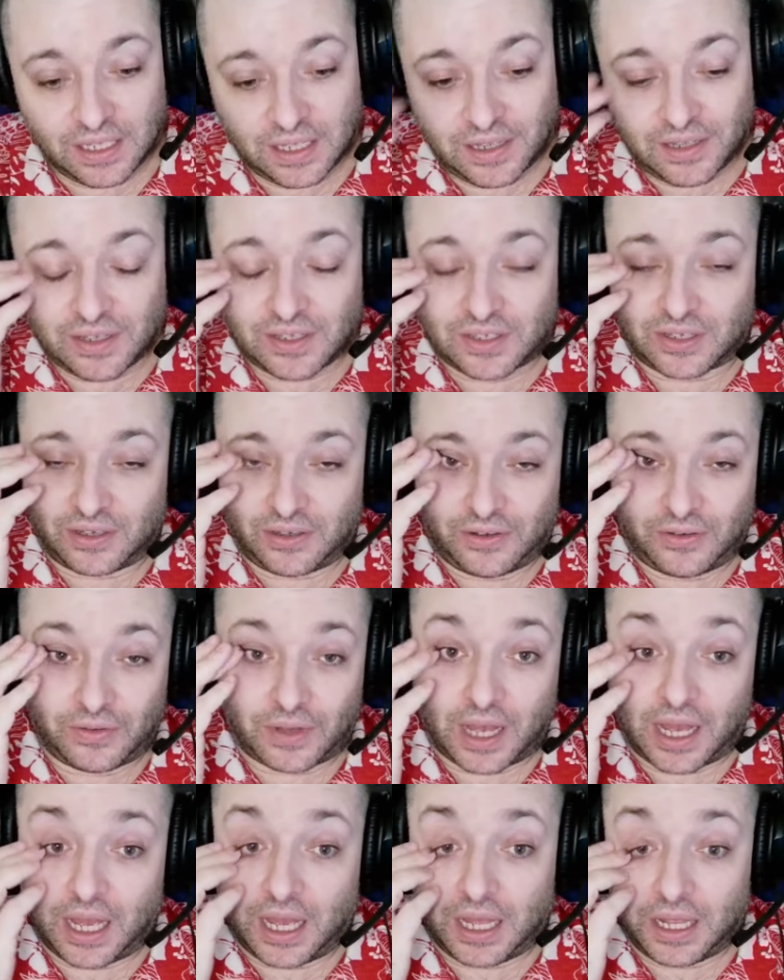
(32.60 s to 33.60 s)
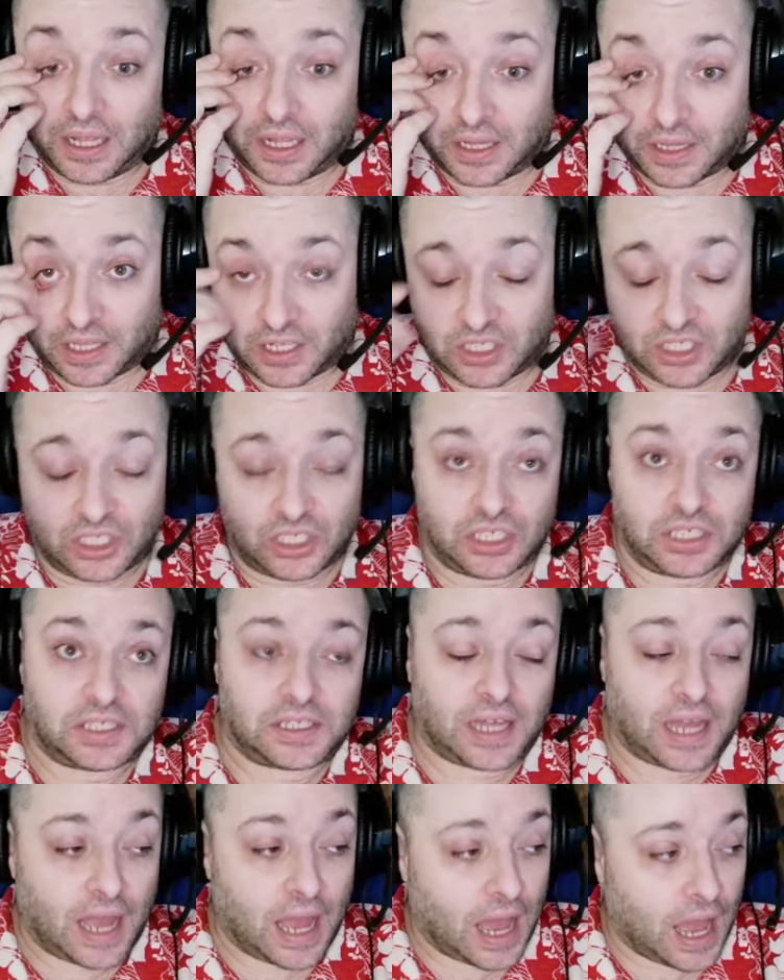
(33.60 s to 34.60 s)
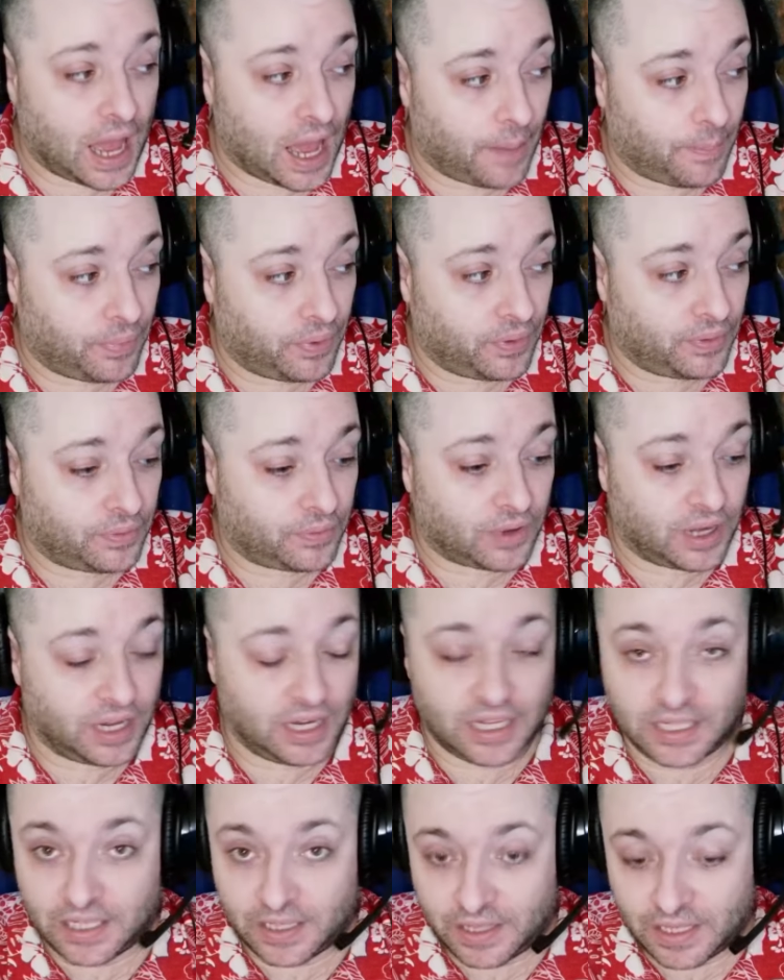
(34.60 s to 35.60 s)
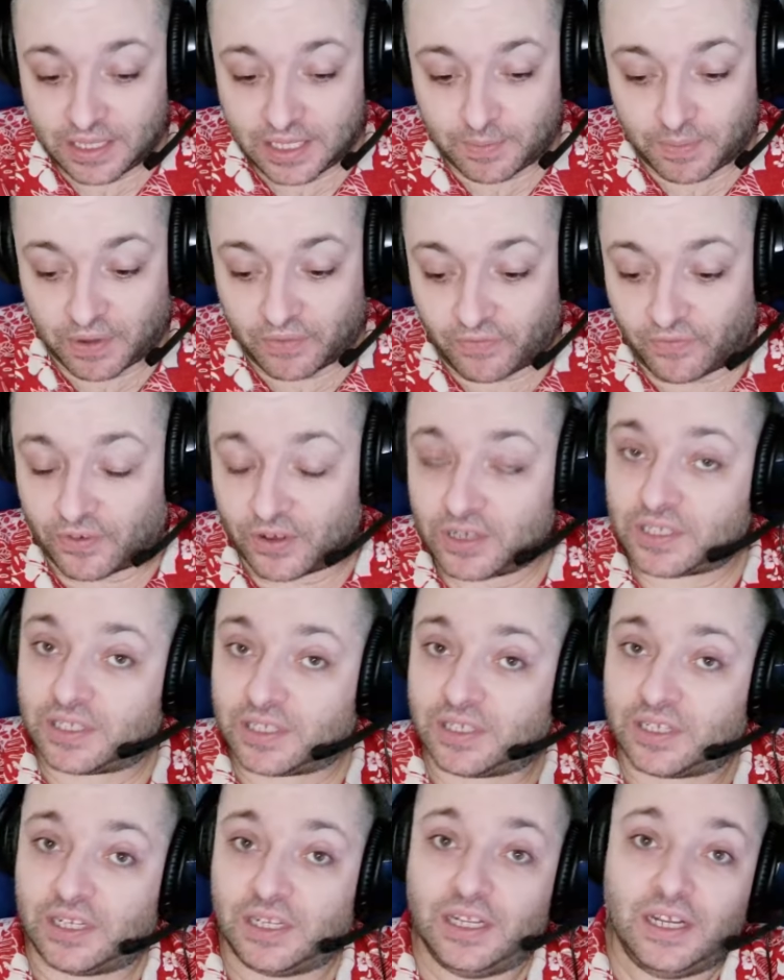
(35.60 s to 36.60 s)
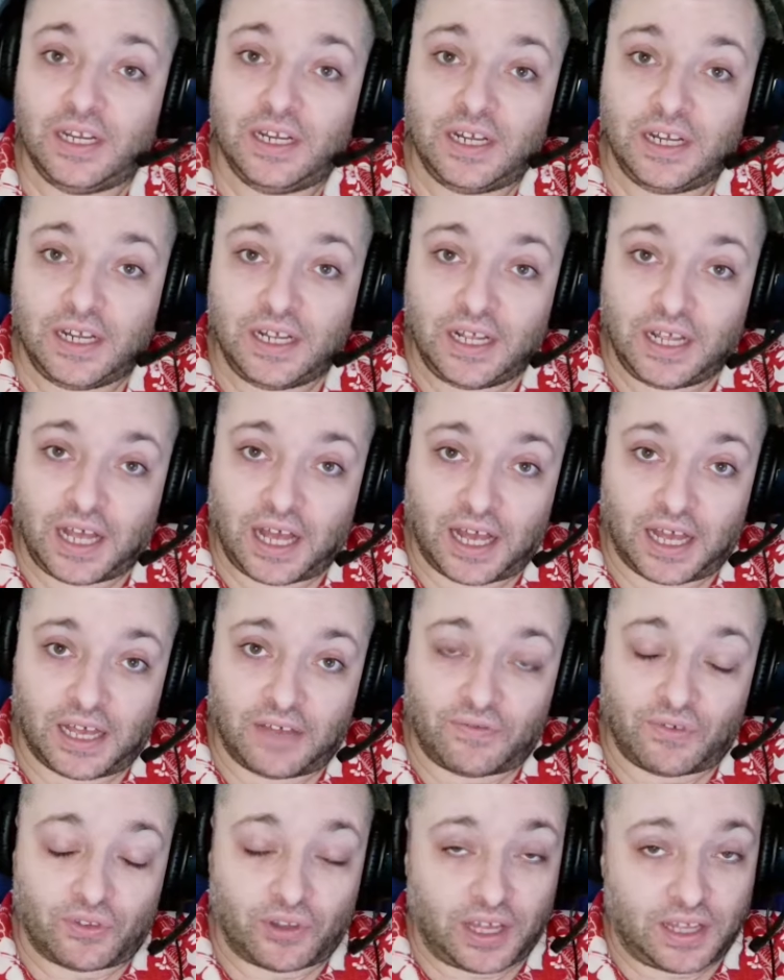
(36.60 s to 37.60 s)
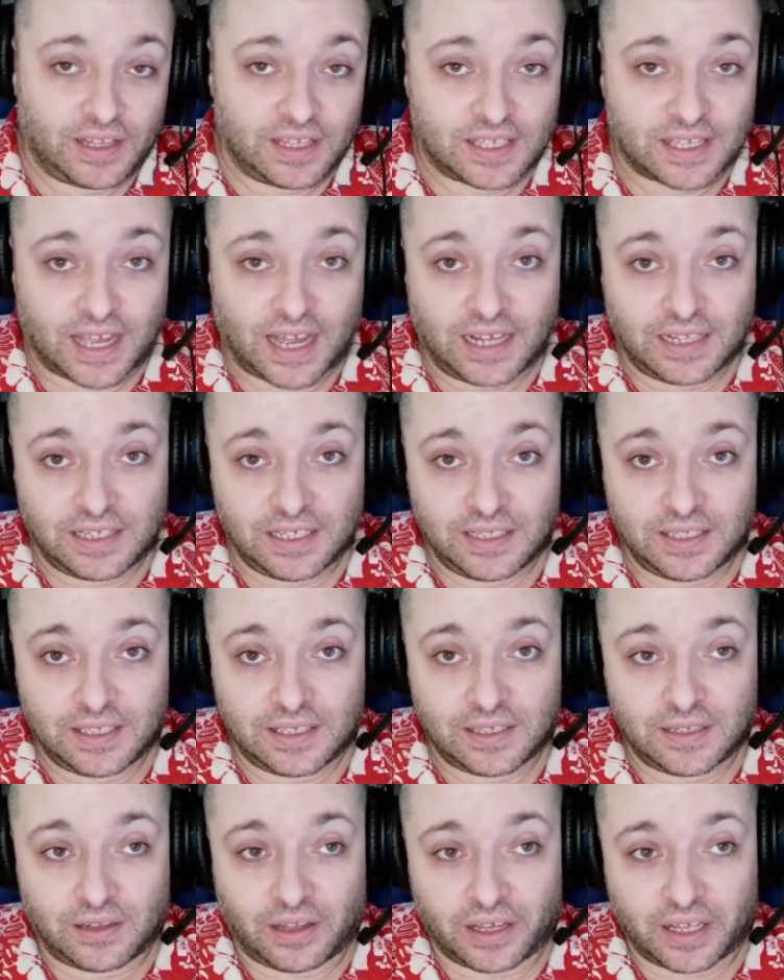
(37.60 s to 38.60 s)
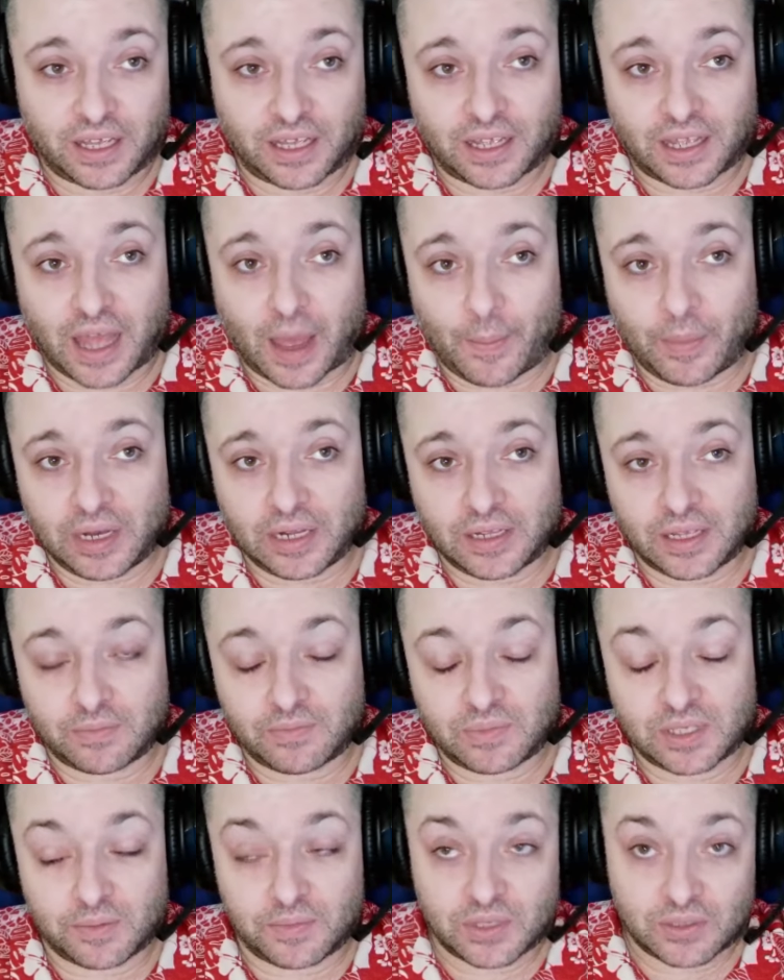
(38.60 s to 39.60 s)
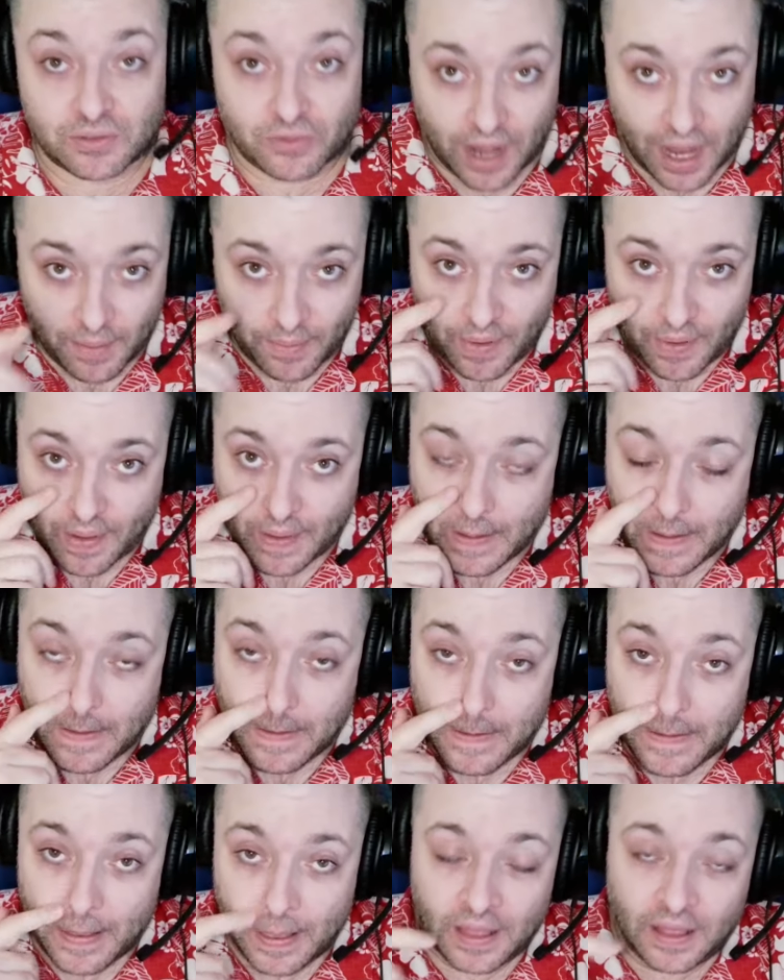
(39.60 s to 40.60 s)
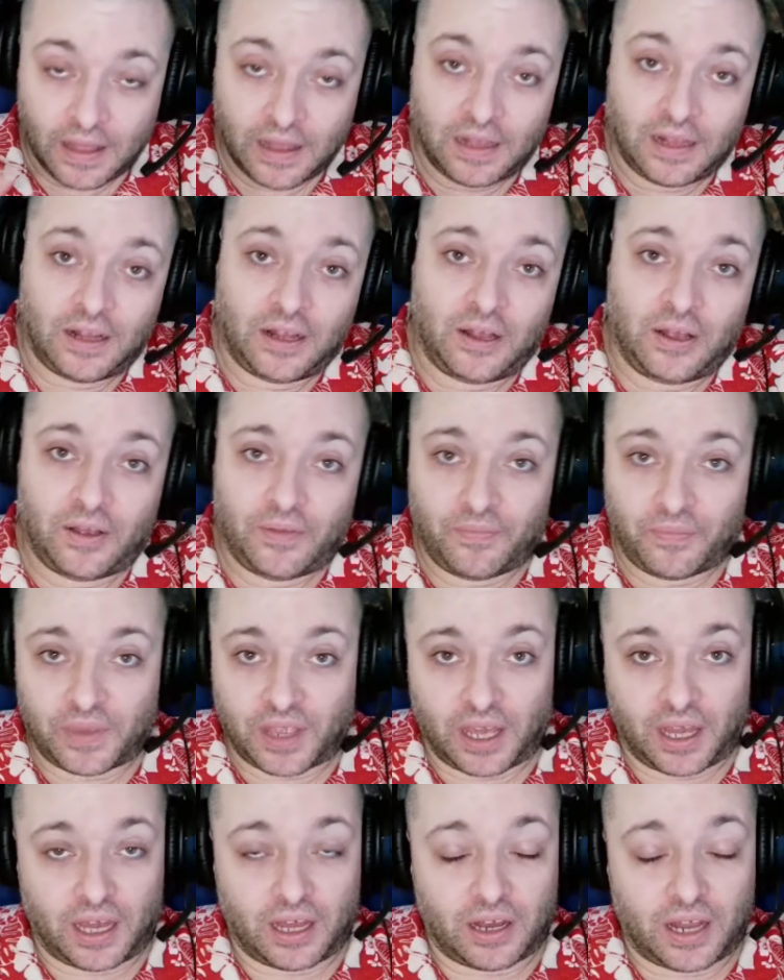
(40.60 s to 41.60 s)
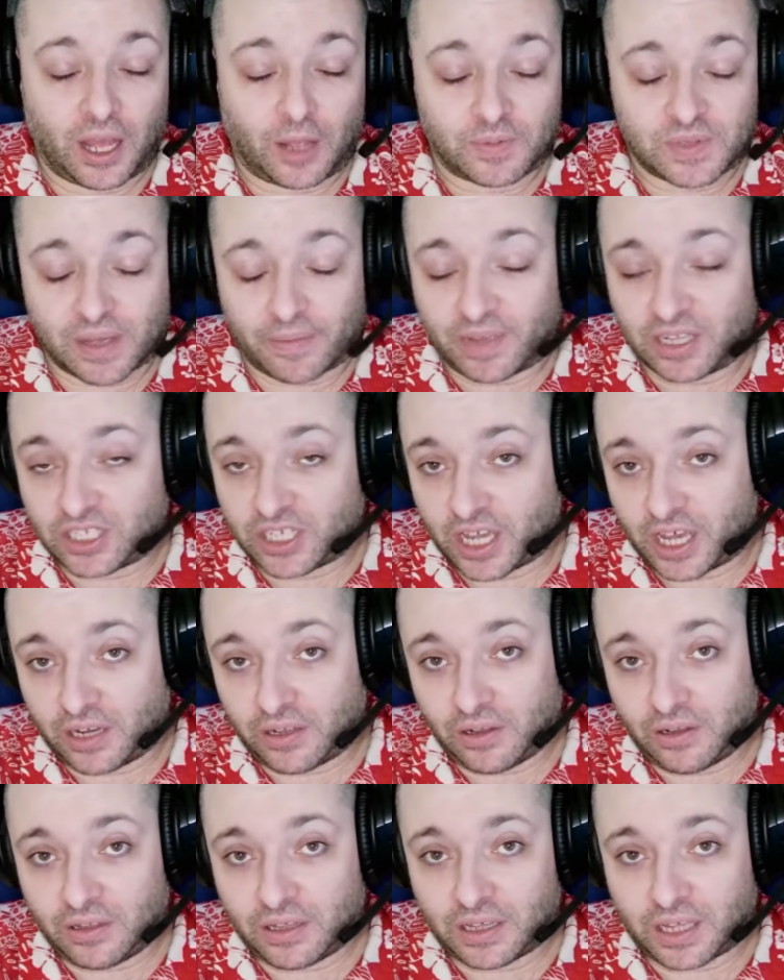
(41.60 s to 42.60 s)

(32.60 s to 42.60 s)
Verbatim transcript: So uh, let's just hop right into this. But first, uh, if you like this content, like, comment, and subscribe. Uh, it helps out my channel.